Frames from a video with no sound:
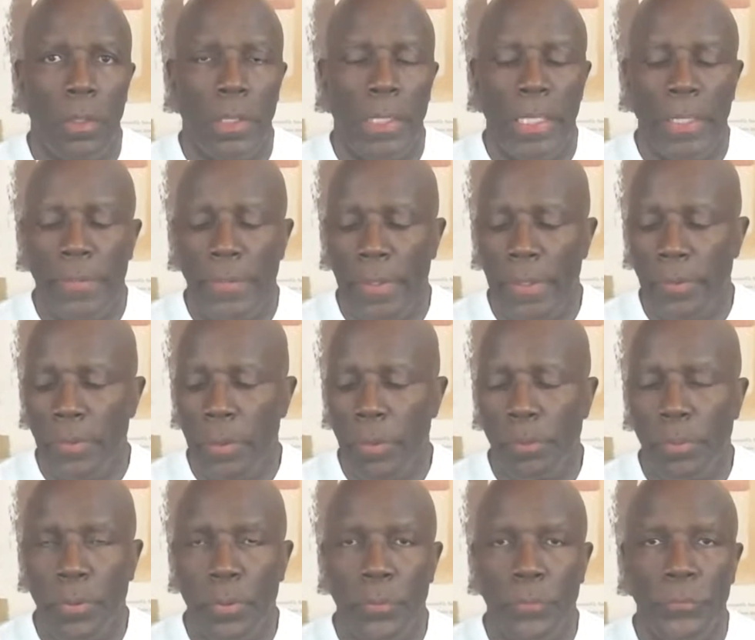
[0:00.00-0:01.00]
And then the
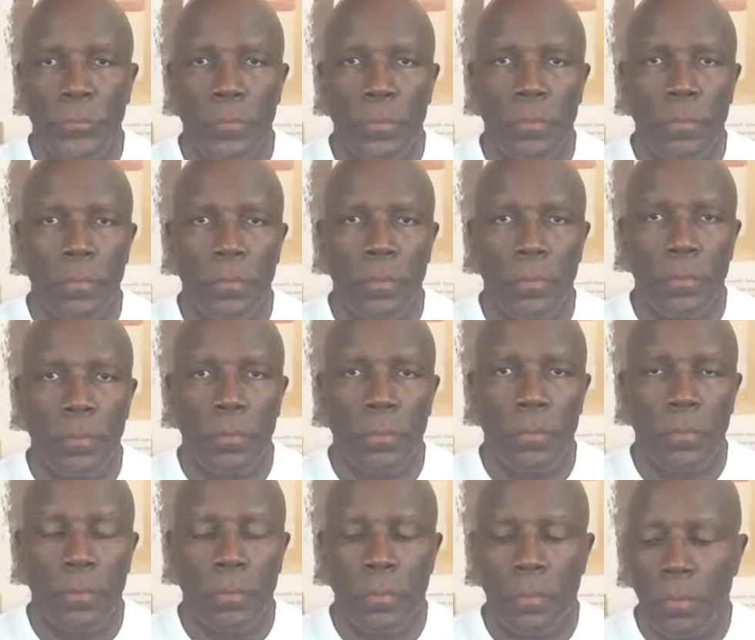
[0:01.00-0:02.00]
person
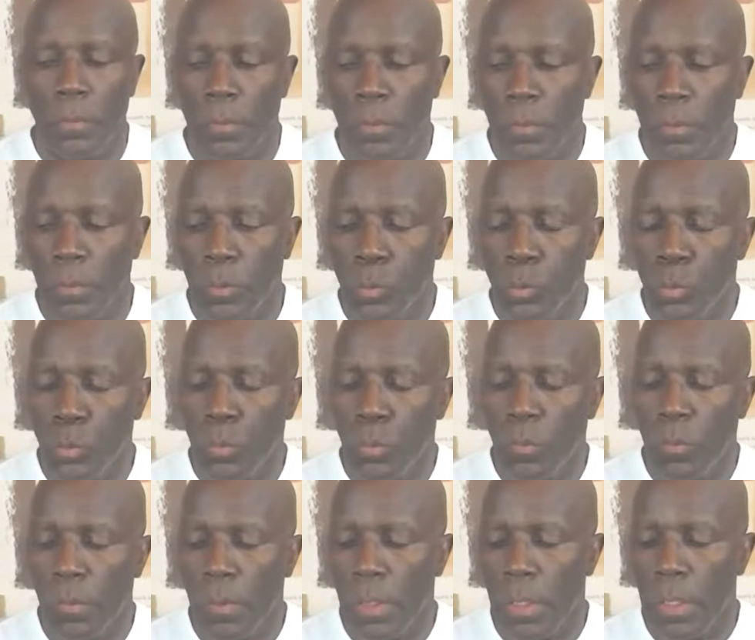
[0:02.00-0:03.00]

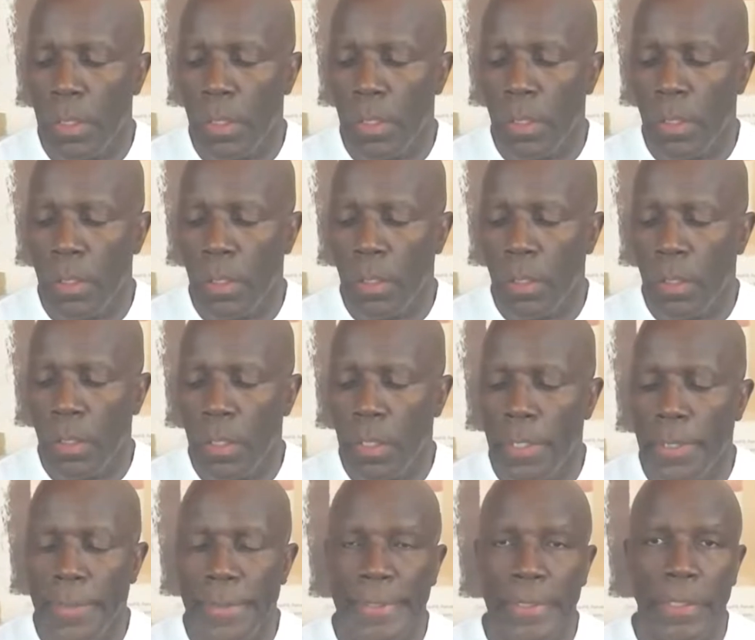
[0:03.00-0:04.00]
who
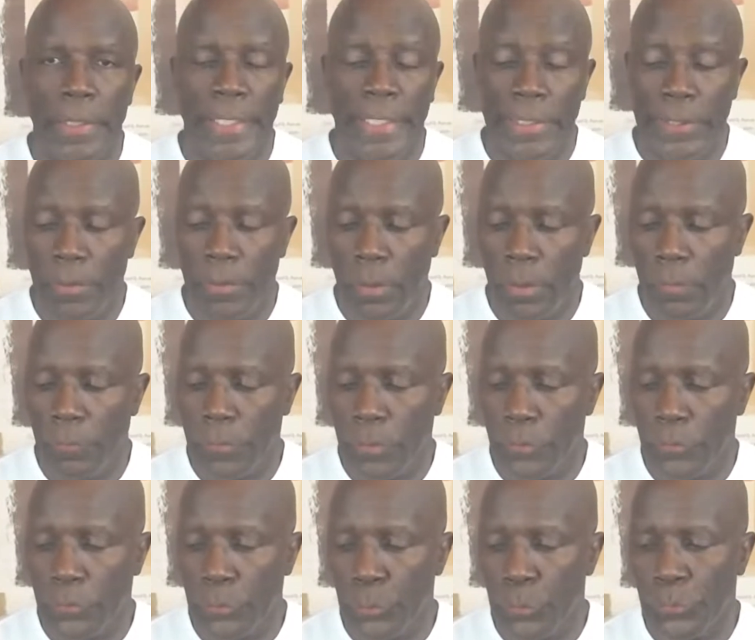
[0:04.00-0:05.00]
hear of the
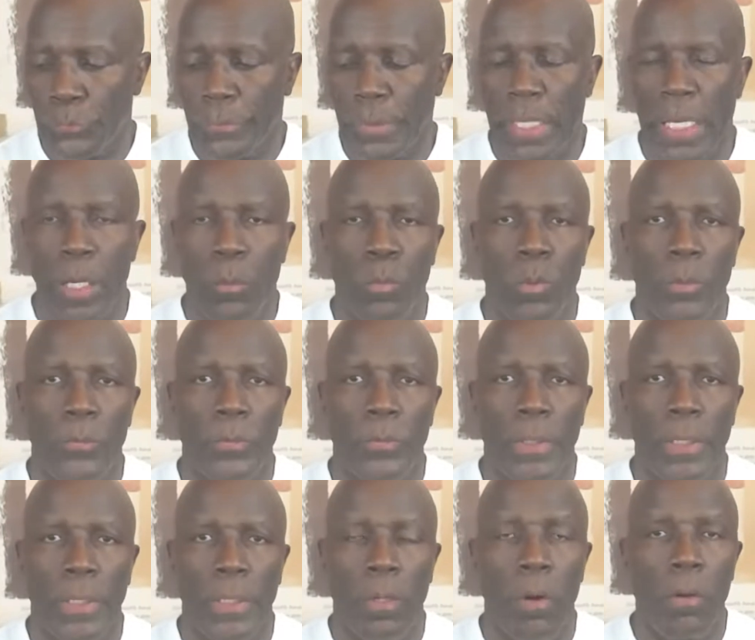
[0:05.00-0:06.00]
suicide will
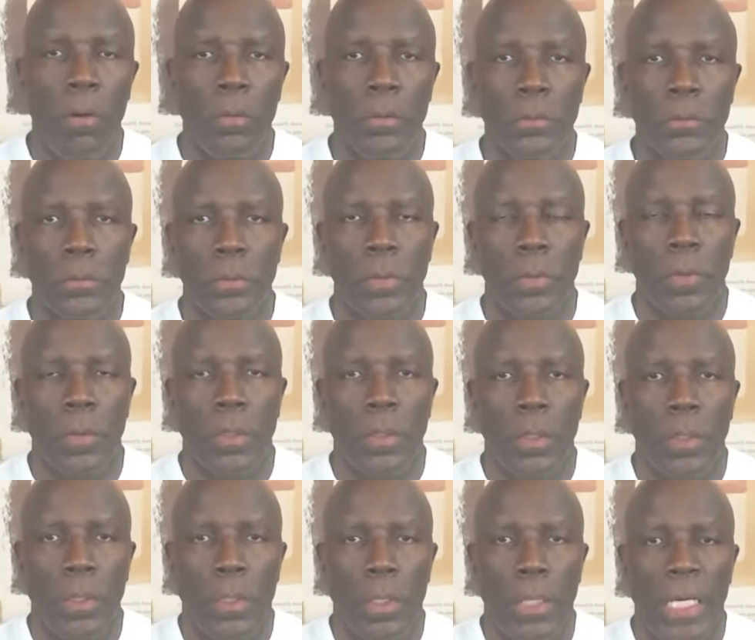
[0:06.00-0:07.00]
say, oh,
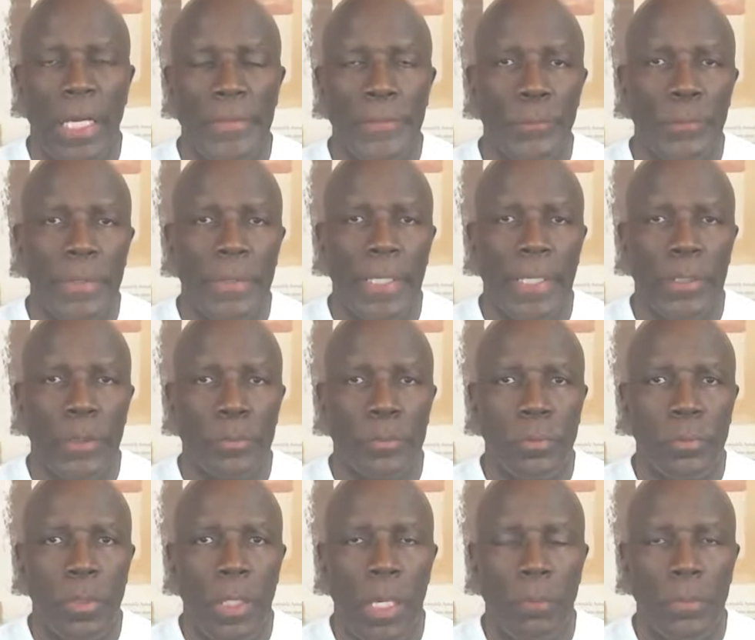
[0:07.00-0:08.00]
I knew they had a
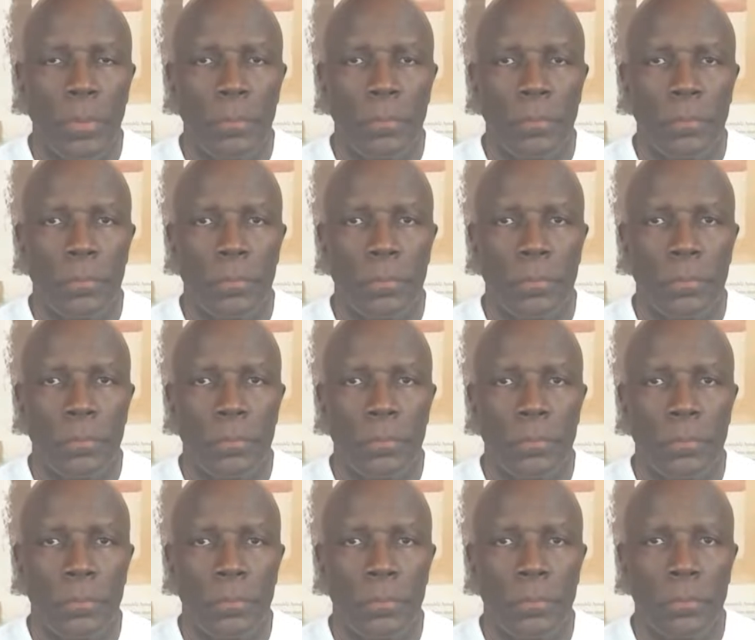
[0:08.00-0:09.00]
problem,
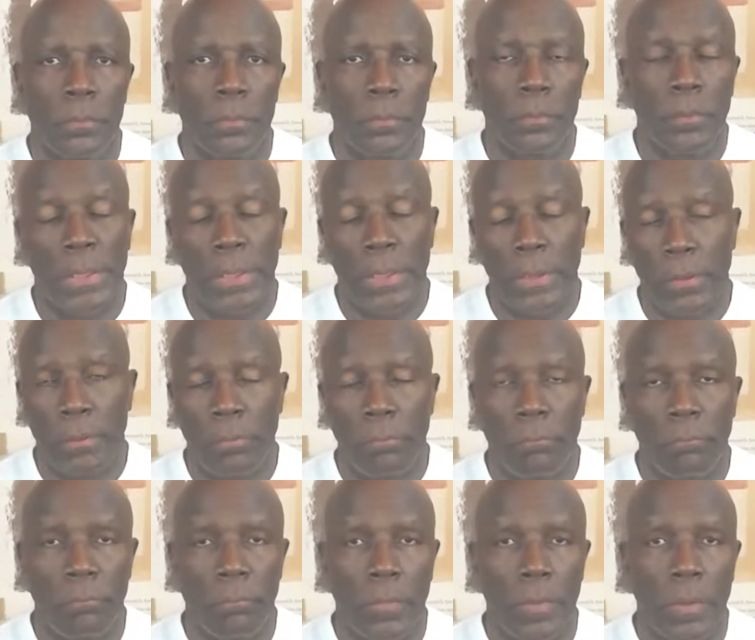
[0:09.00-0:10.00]
but
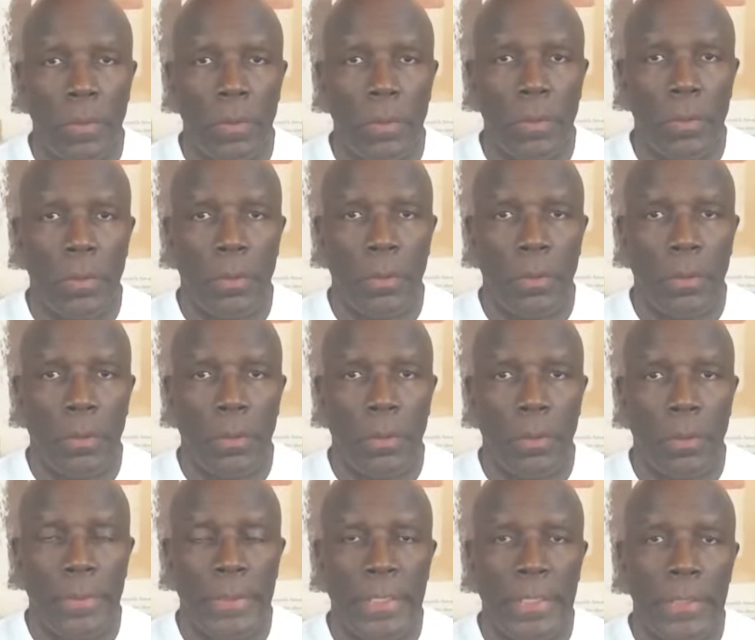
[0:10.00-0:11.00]

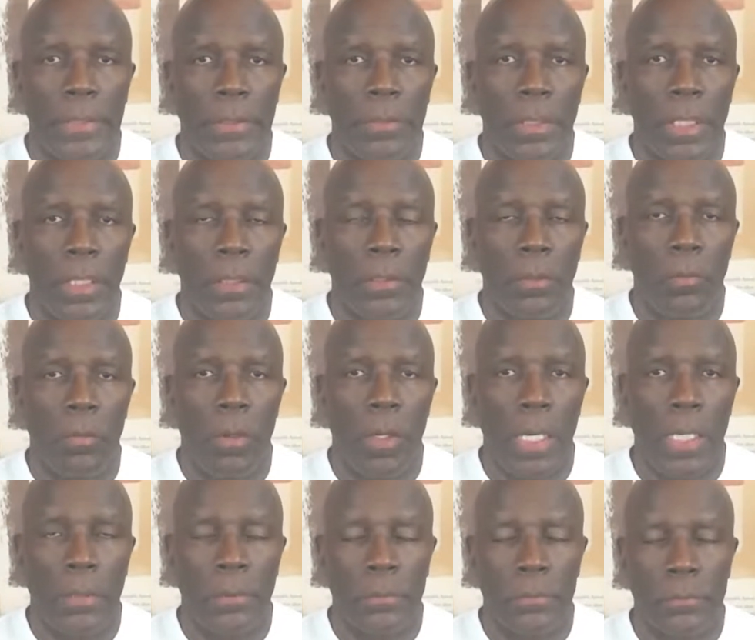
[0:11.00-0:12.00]
they did not go
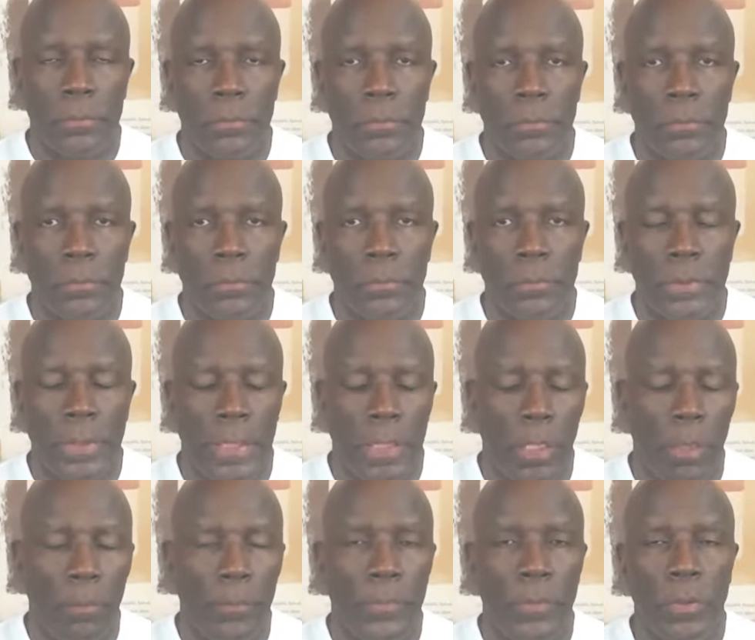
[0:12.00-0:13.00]
out to
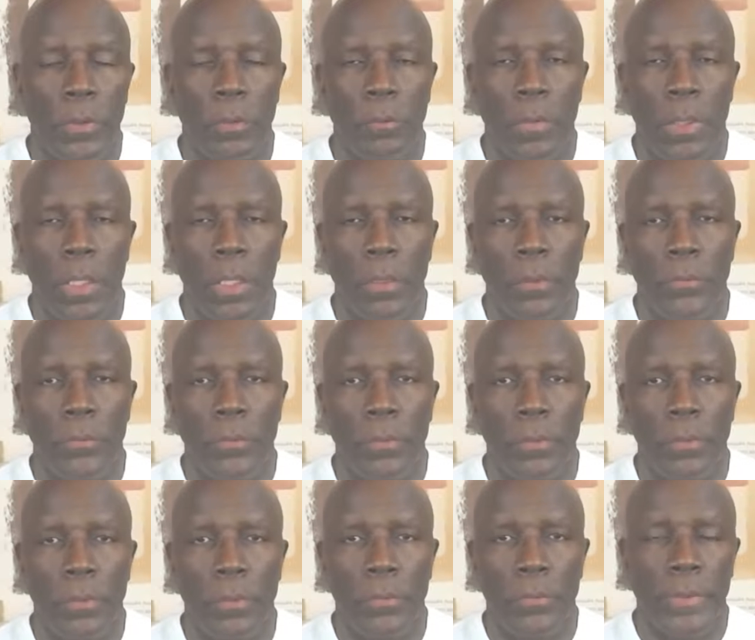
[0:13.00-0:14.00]
help them or
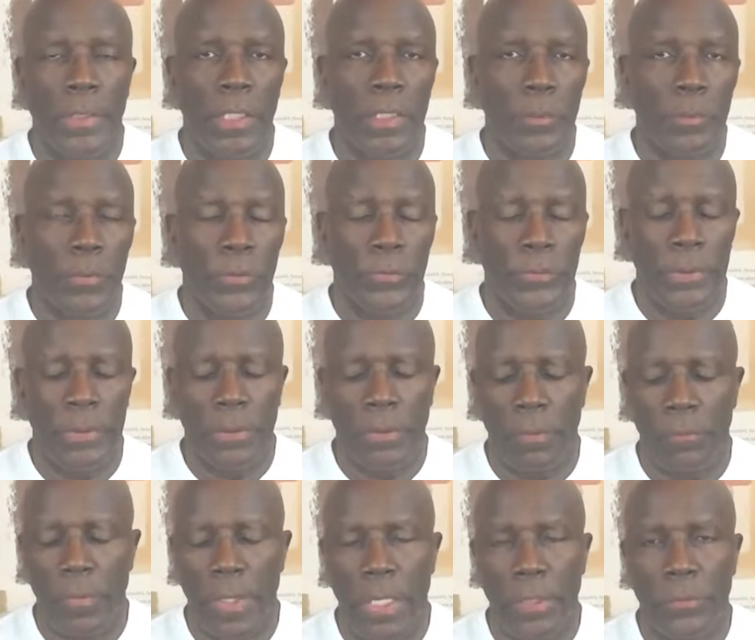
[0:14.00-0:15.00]
tell them to seek
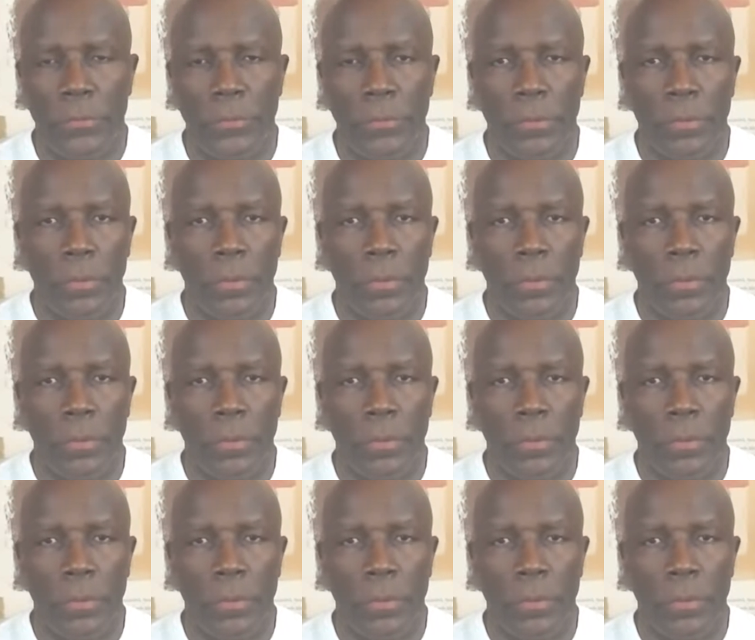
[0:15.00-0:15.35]
advice.